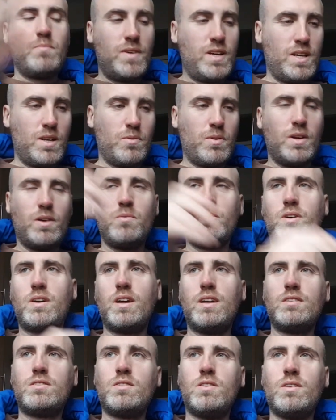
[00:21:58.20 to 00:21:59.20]
I won't
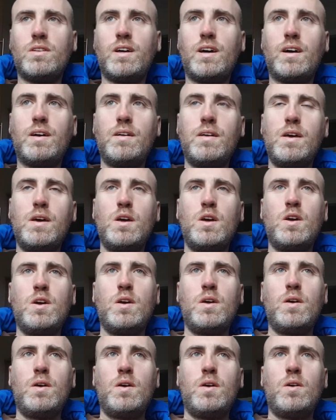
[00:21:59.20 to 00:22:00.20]
get into all that.
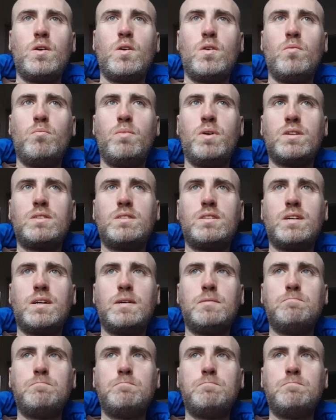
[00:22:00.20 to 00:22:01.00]
But